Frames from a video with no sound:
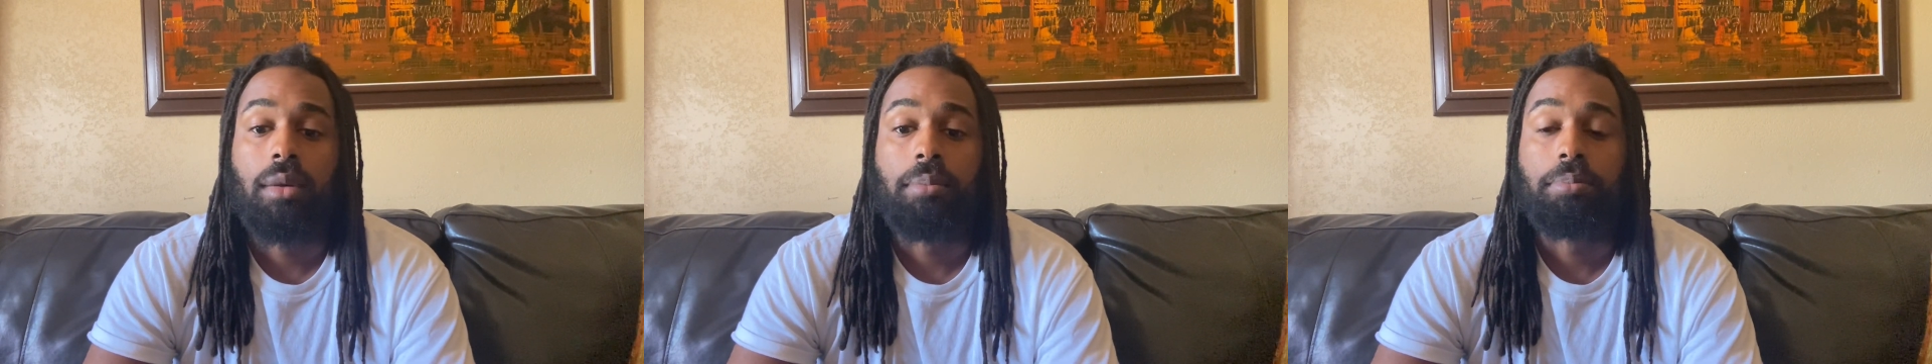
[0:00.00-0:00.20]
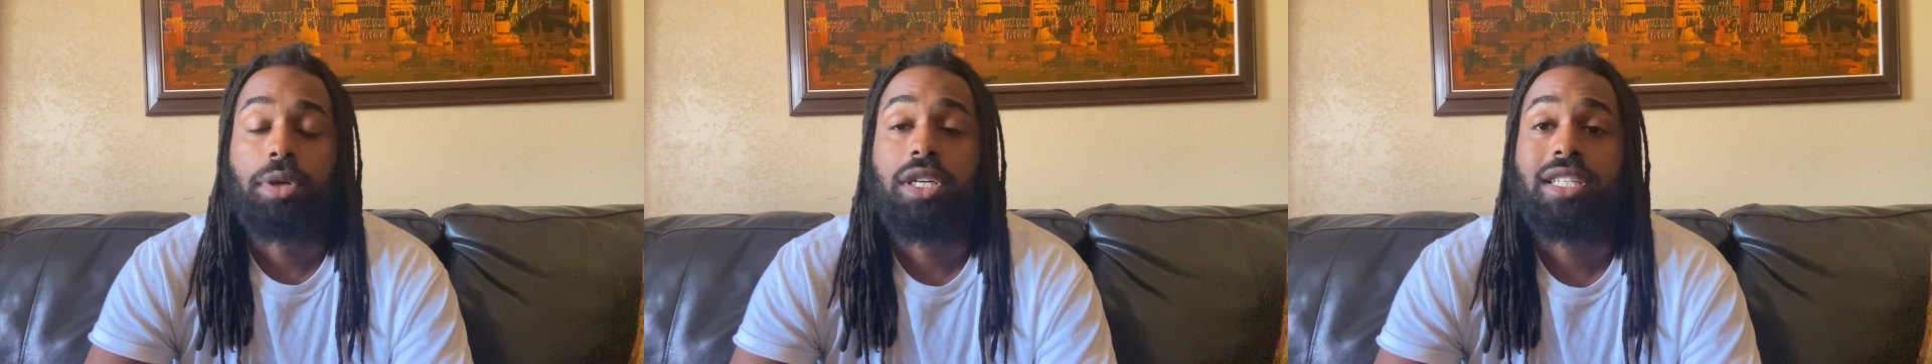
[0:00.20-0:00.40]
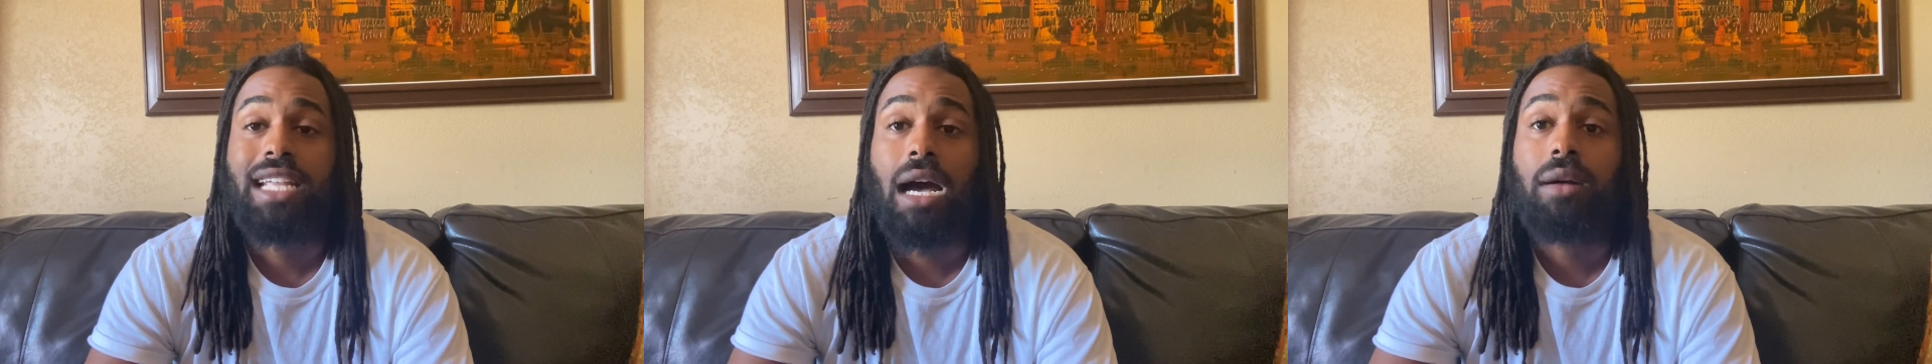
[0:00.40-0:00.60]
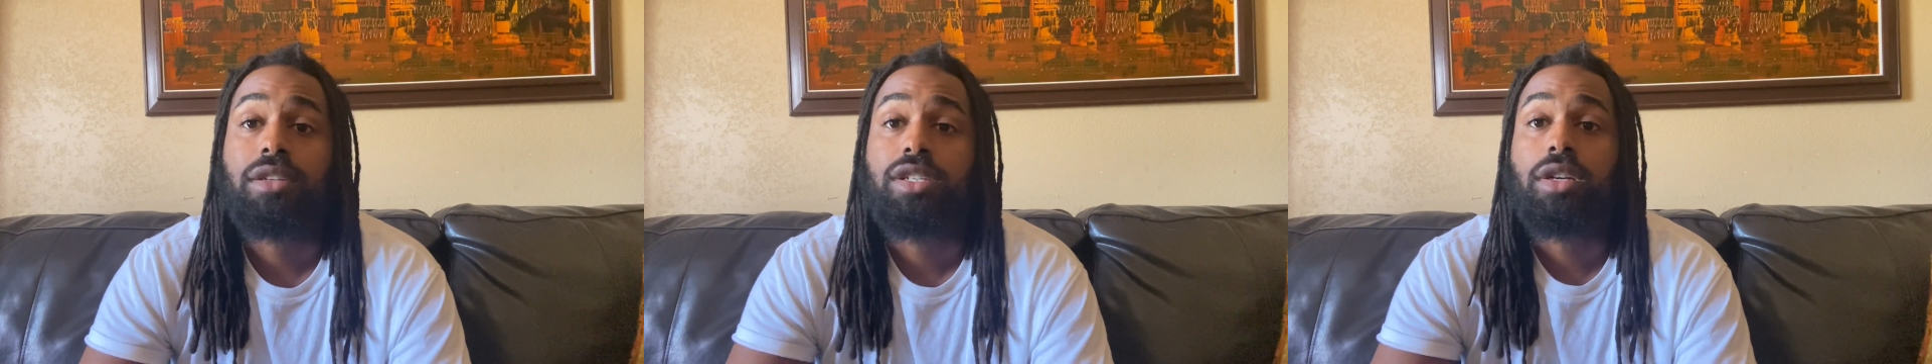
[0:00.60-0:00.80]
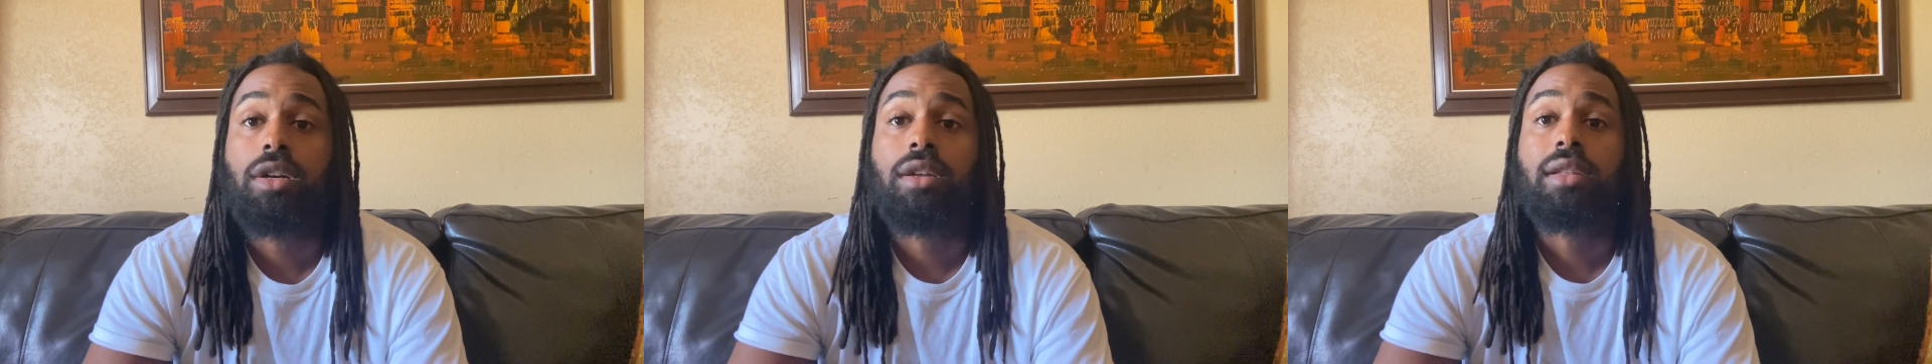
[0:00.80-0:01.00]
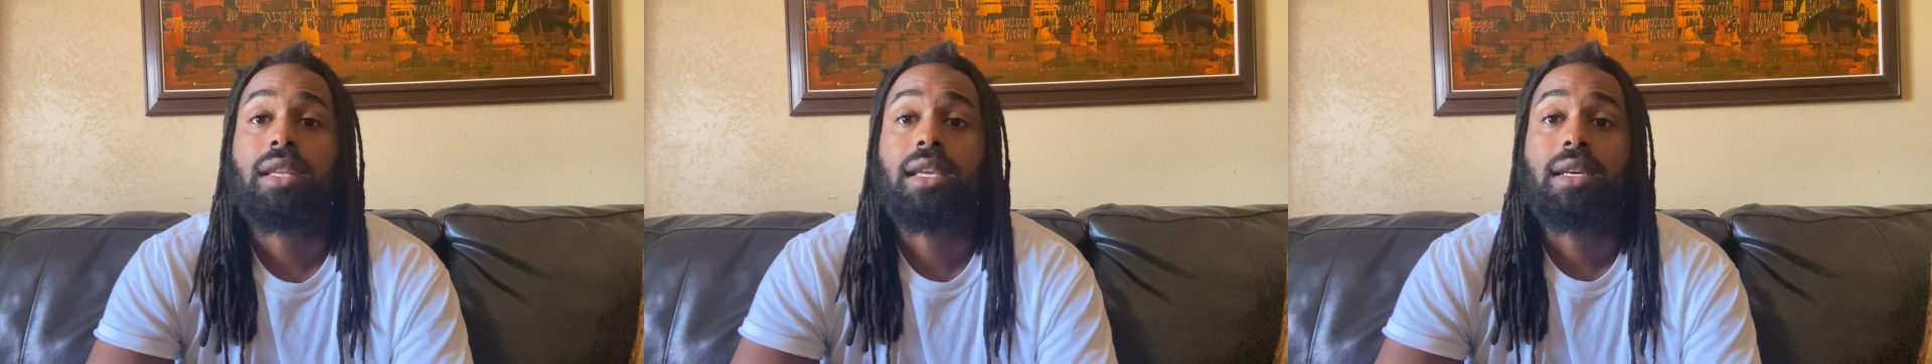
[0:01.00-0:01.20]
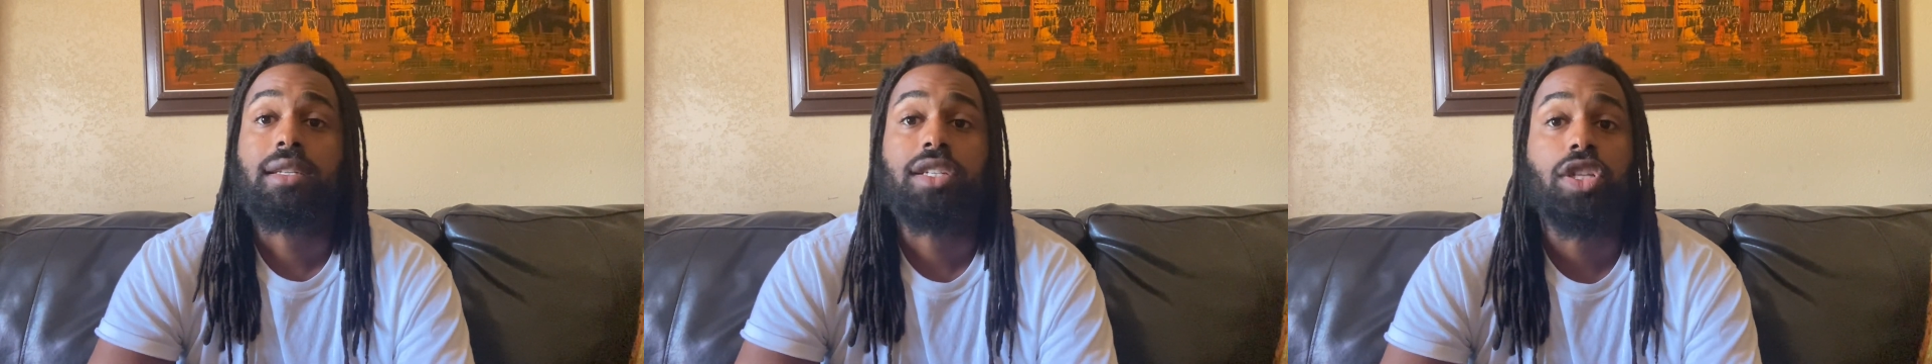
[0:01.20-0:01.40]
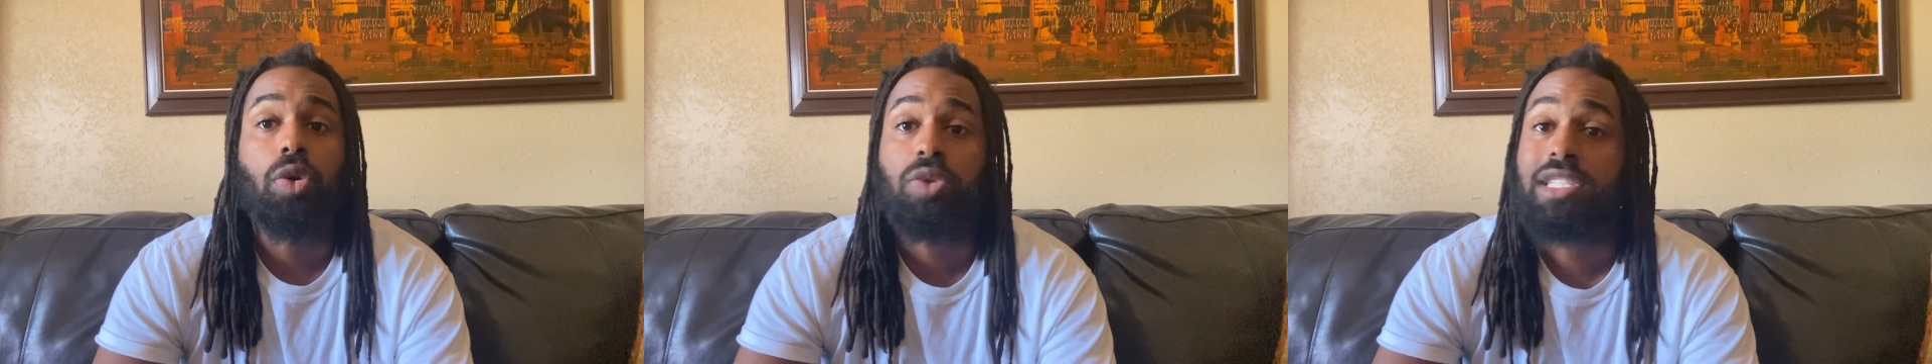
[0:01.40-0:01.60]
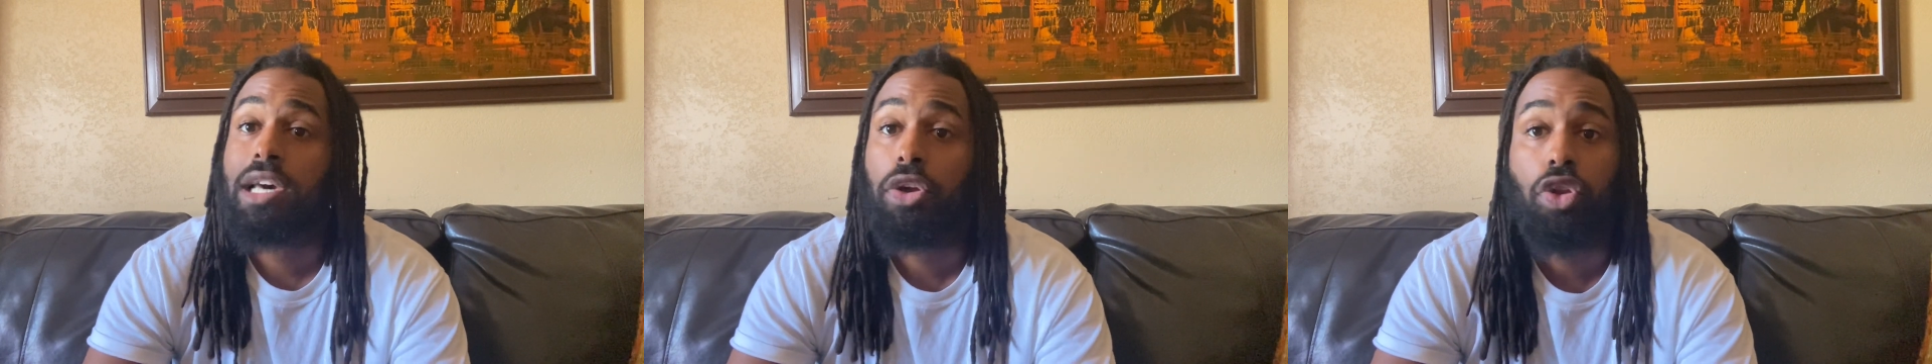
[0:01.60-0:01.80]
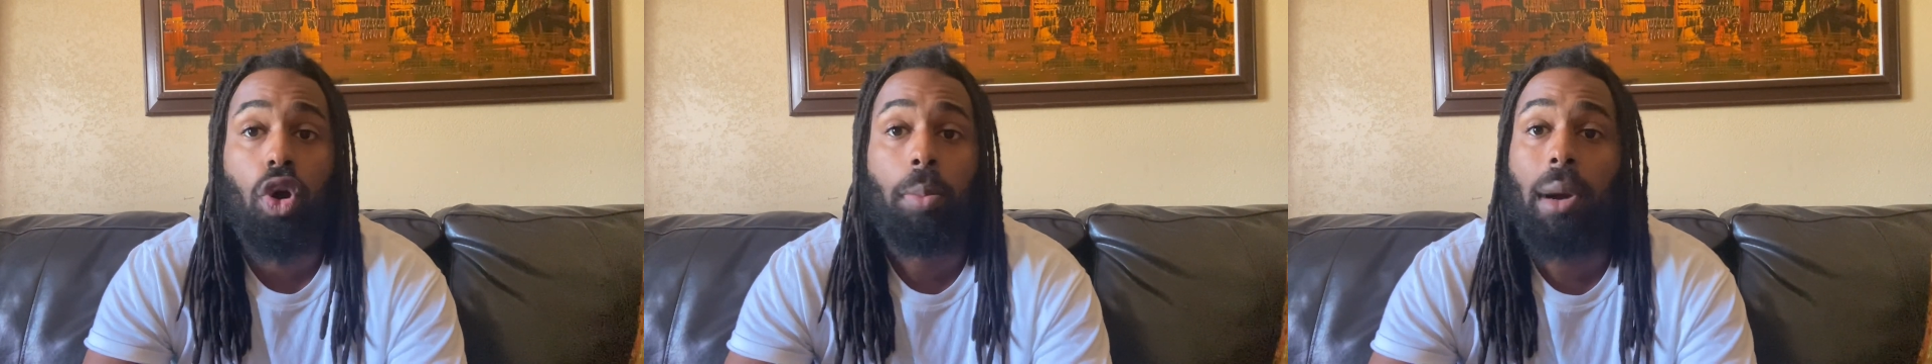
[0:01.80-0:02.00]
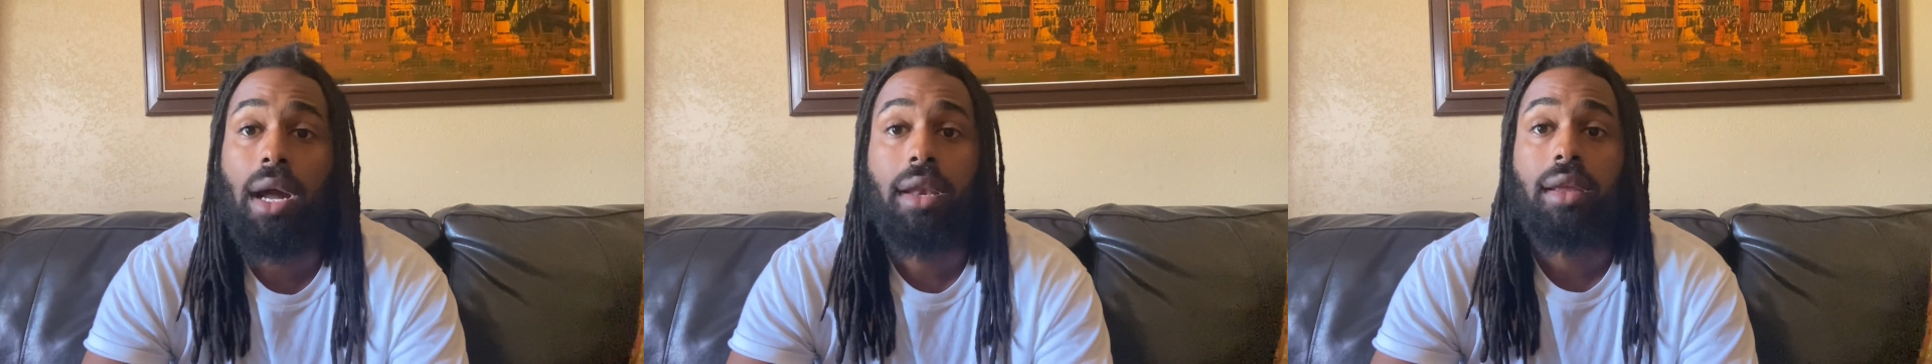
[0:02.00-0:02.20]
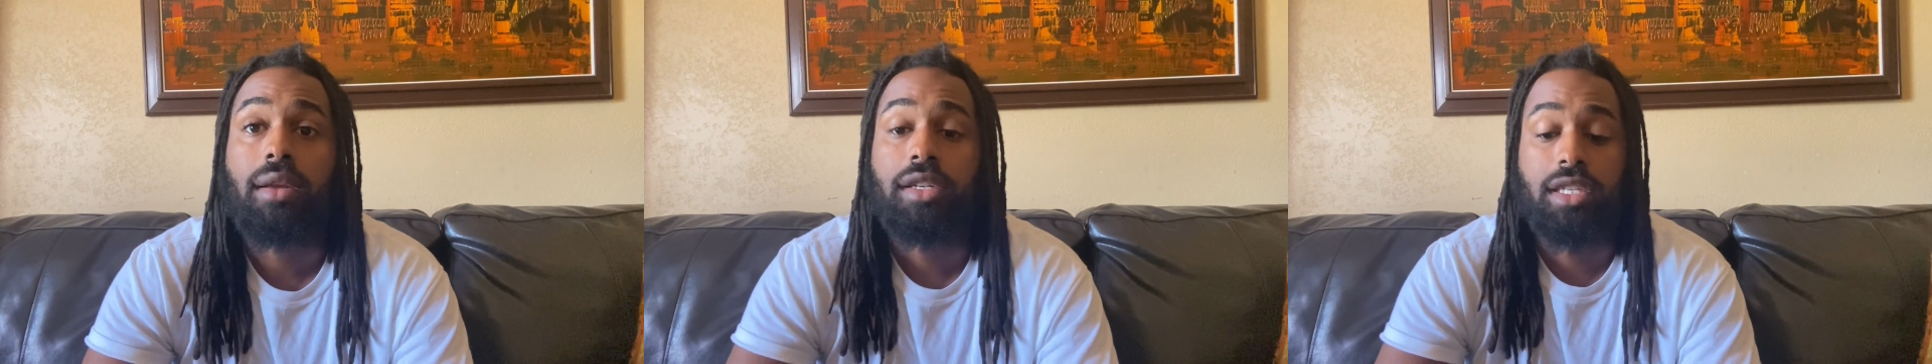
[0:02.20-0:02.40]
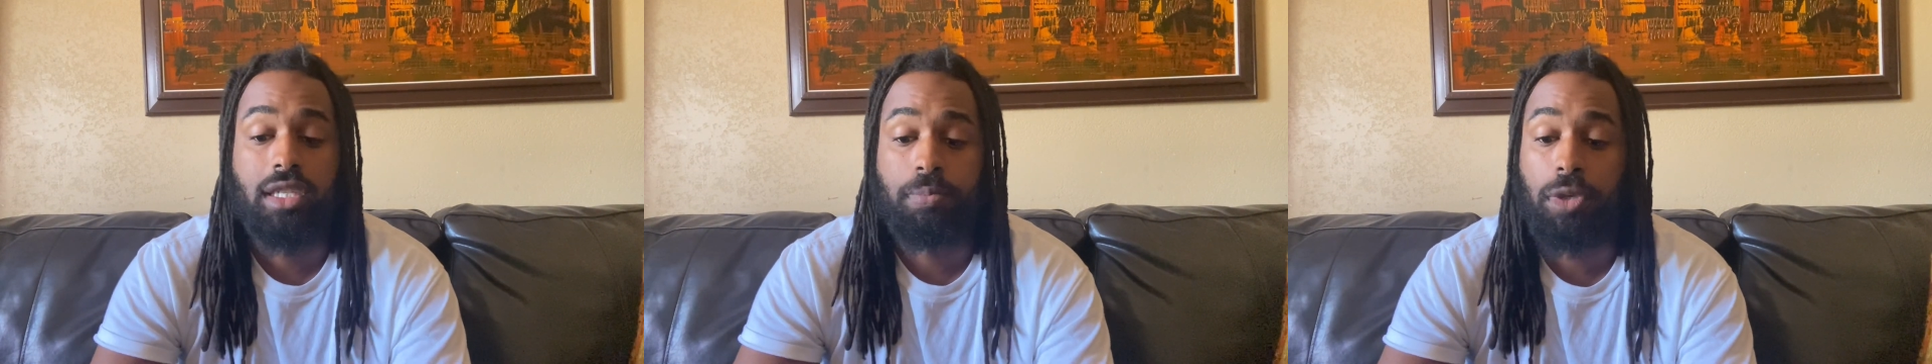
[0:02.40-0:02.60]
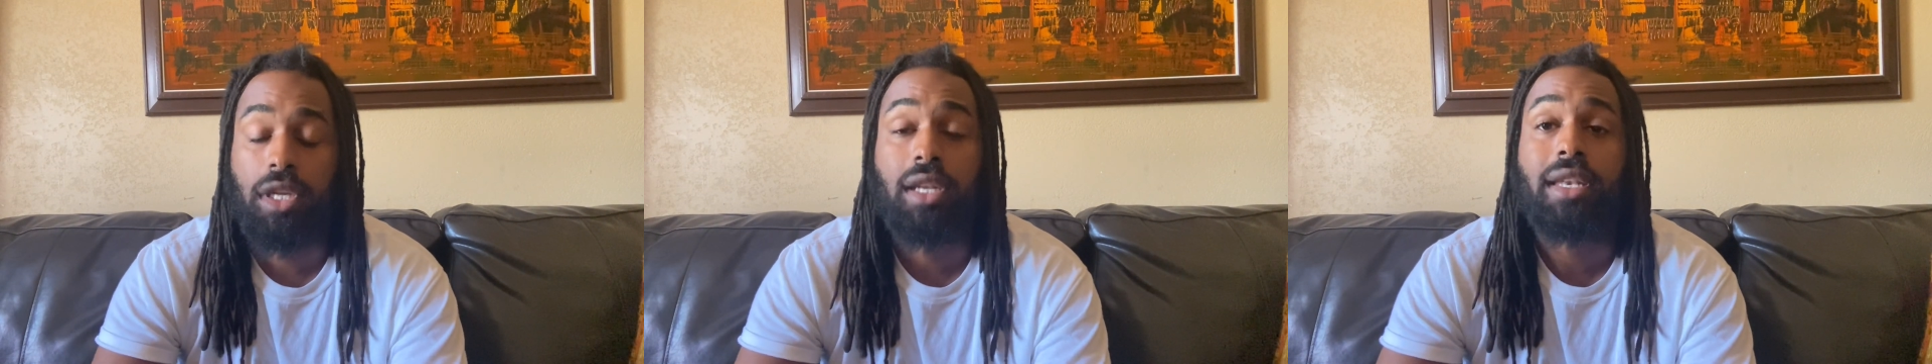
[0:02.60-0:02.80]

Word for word: put down certain things, don't tell nobody. Just put it